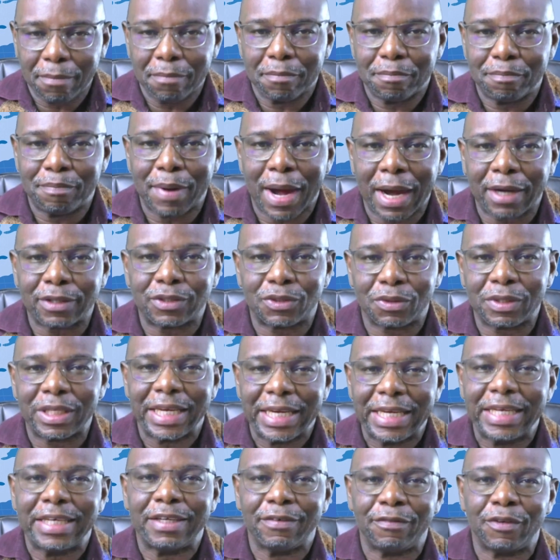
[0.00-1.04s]
back to
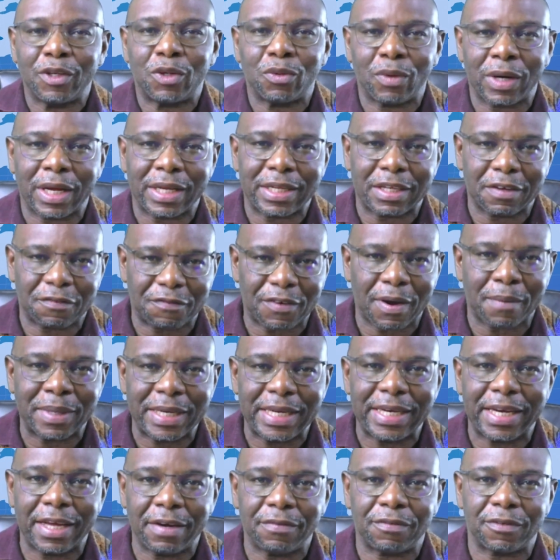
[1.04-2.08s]
the individual and the
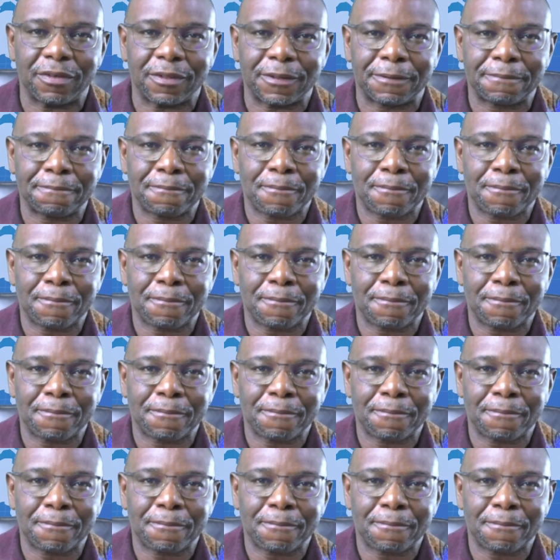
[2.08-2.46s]
family level.